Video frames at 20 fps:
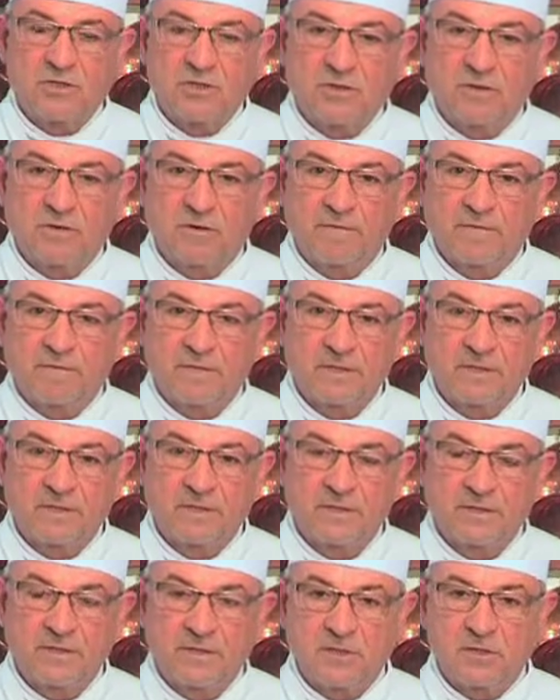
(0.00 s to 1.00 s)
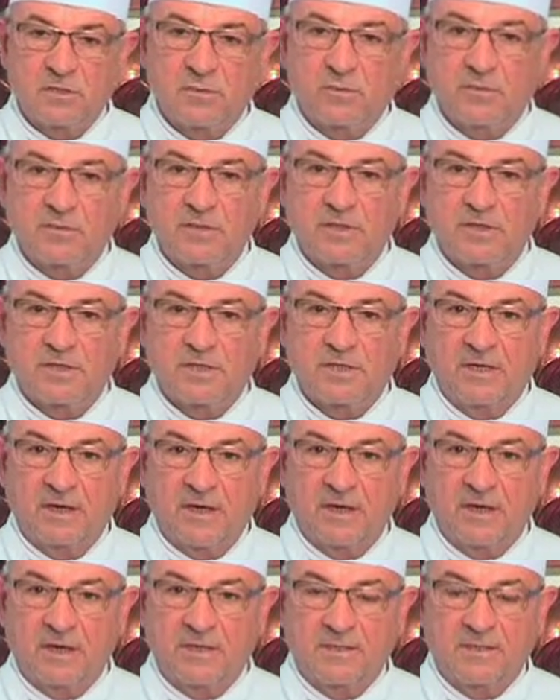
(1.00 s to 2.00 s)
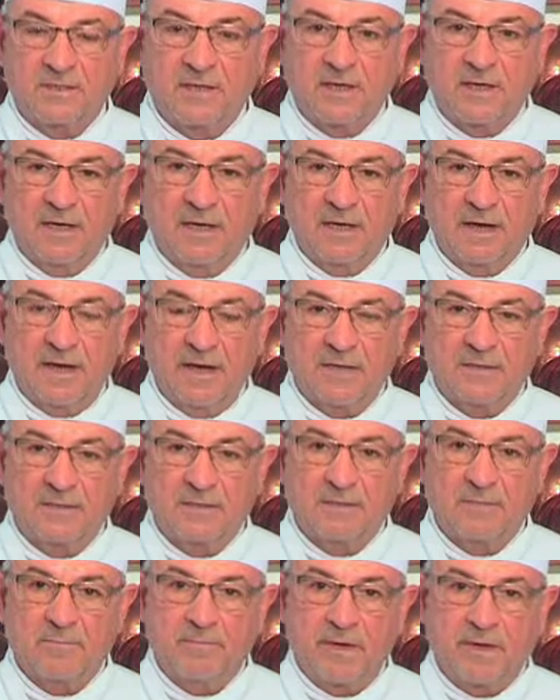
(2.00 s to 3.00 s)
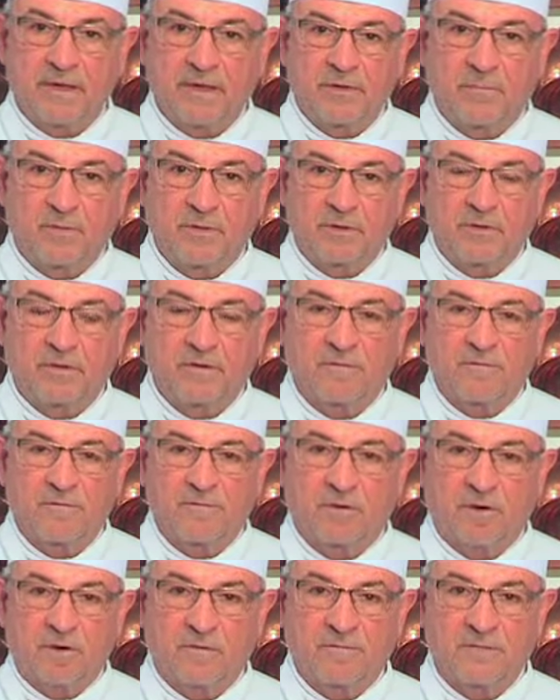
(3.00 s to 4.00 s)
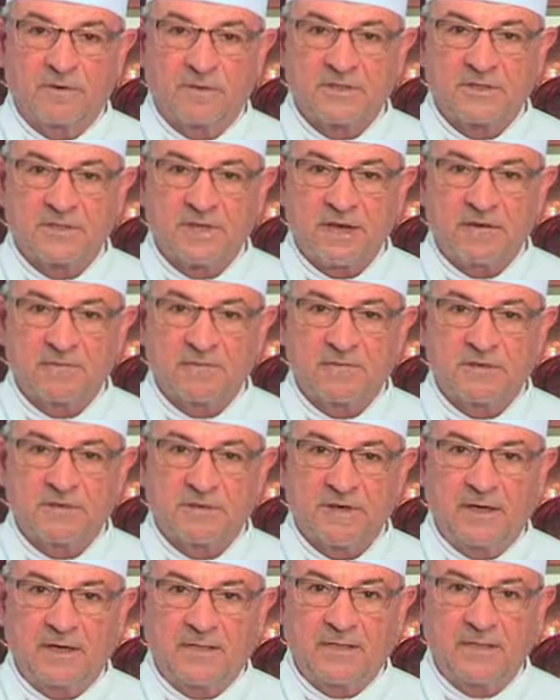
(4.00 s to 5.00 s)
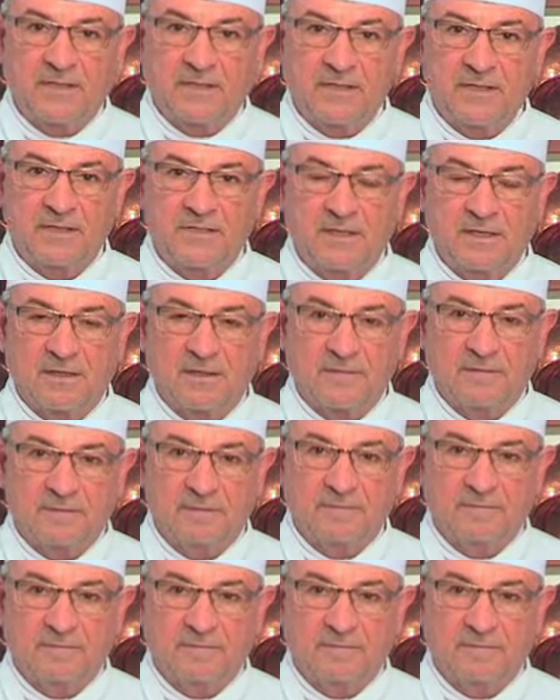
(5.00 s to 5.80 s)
surface, this will not slide and make work far, far safer and easier.